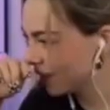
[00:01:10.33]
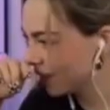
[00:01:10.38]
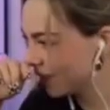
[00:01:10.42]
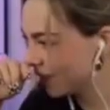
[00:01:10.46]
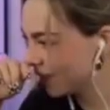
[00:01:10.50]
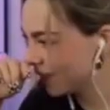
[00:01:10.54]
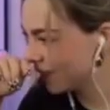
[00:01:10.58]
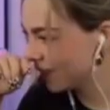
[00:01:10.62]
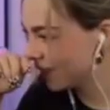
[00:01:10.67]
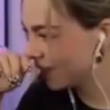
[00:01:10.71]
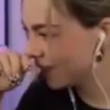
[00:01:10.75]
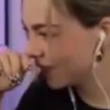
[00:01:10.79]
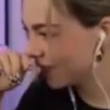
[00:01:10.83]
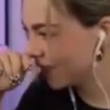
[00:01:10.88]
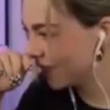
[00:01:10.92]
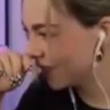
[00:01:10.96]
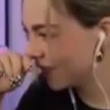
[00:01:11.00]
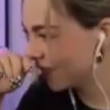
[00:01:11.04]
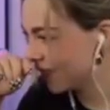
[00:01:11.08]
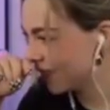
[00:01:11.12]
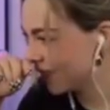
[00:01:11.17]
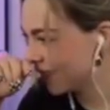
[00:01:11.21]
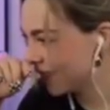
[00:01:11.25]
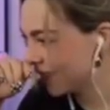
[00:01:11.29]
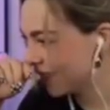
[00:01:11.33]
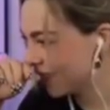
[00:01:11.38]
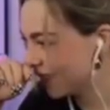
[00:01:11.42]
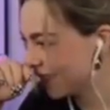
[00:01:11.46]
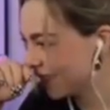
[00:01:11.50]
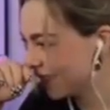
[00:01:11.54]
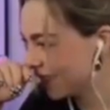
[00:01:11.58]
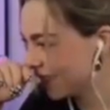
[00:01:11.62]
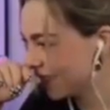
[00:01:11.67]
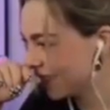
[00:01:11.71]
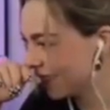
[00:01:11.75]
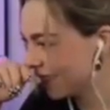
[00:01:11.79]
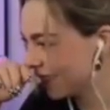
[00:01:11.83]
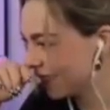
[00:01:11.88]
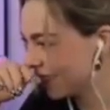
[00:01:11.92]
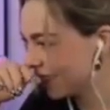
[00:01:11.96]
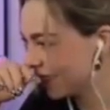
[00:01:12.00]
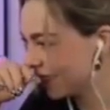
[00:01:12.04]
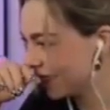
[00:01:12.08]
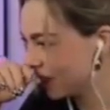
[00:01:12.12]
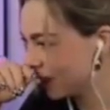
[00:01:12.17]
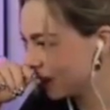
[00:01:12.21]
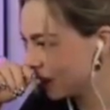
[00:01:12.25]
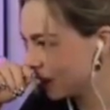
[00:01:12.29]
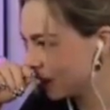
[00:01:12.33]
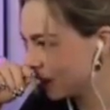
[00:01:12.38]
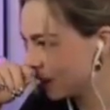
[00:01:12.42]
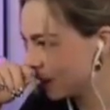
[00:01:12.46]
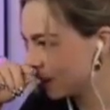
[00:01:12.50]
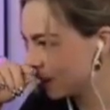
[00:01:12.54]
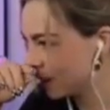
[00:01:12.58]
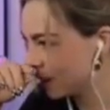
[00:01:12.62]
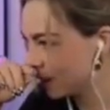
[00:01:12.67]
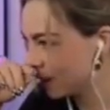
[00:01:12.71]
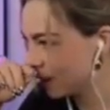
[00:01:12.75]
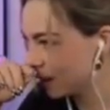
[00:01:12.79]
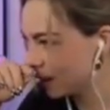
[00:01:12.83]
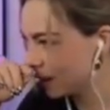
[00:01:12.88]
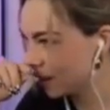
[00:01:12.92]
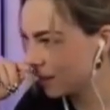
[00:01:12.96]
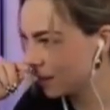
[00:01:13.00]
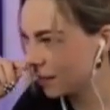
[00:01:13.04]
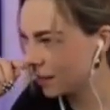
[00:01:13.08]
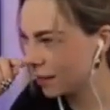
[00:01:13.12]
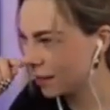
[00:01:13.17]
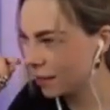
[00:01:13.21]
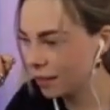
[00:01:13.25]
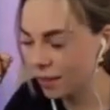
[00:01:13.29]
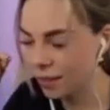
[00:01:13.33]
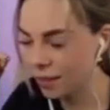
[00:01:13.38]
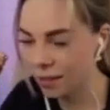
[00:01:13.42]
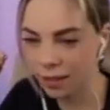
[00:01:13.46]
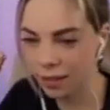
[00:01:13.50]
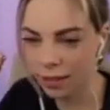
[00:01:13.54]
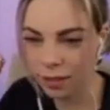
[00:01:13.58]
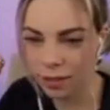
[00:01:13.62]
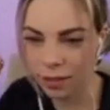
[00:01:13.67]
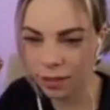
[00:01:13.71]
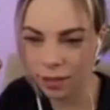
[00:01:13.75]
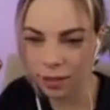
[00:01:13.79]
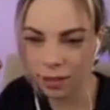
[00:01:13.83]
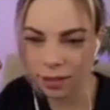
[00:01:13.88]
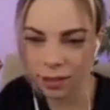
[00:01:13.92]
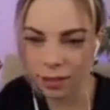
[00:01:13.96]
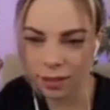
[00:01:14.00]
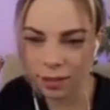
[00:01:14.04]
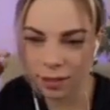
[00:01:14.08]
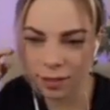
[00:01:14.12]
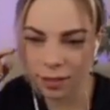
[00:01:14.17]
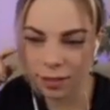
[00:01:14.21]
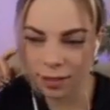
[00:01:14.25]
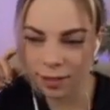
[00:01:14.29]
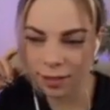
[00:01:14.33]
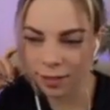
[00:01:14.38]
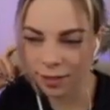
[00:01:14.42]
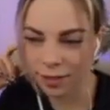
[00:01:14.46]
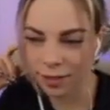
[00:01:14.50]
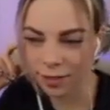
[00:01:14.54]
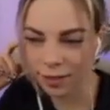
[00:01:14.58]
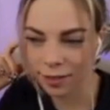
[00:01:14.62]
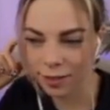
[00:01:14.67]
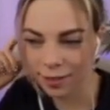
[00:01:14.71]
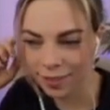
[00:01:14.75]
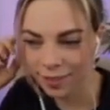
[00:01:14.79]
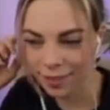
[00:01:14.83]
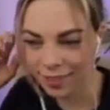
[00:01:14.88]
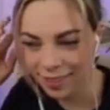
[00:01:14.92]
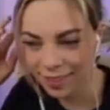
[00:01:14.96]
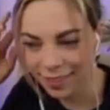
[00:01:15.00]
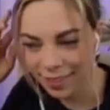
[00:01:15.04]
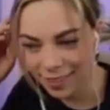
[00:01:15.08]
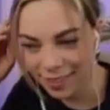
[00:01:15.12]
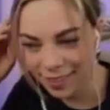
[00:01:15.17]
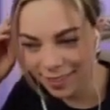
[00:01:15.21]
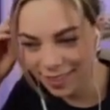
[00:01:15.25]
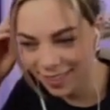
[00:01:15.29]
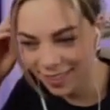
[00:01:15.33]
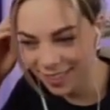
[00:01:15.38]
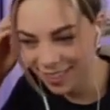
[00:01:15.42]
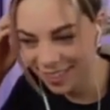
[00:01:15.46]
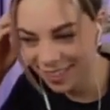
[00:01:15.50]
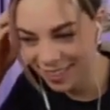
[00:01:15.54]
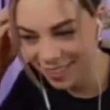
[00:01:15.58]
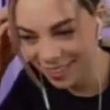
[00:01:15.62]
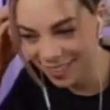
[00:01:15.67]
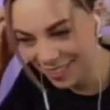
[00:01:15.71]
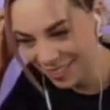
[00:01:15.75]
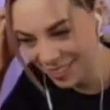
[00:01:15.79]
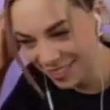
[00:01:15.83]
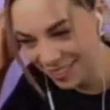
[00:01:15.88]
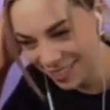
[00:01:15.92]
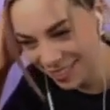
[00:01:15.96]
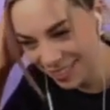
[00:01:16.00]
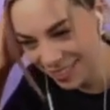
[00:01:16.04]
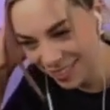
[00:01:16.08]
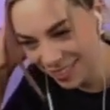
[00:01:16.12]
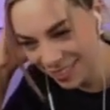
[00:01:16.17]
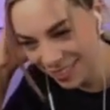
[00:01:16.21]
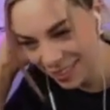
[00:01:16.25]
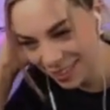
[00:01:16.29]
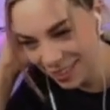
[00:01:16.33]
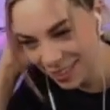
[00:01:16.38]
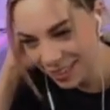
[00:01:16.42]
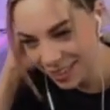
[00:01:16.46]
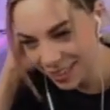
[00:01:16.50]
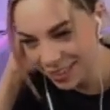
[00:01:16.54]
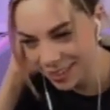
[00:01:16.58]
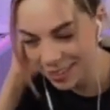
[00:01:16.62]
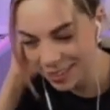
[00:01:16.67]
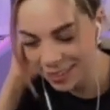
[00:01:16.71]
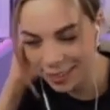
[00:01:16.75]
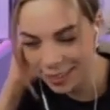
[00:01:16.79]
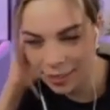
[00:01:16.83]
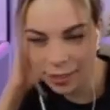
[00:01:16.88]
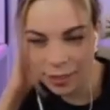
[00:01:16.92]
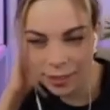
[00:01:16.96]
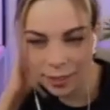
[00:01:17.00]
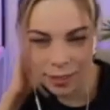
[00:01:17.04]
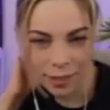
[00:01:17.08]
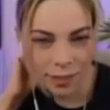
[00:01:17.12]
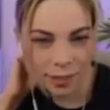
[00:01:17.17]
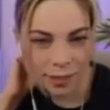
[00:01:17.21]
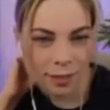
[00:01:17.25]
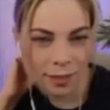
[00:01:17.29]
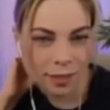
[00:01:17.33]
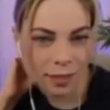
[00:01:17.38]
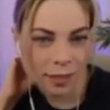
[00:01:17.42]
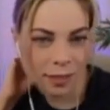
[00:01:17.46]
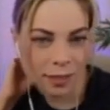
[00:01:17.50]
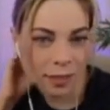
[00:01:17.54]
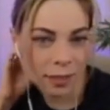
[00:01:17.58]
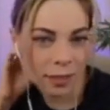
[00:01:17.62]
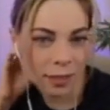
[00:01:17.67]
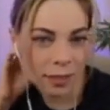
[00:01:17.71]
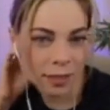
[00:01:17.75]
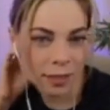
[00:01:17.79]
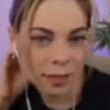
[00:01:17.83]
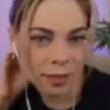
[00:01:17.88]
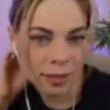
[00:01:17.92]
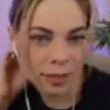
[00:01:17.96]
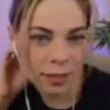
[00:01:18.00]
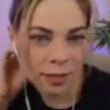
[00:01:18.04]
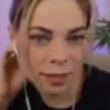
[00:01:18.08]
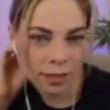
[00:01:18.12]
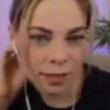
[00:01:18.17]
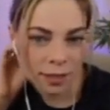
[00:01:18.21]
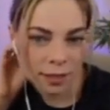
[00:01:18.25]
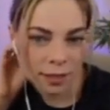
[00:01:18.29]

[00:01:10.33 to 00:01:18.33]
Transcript: The person shown says nothing.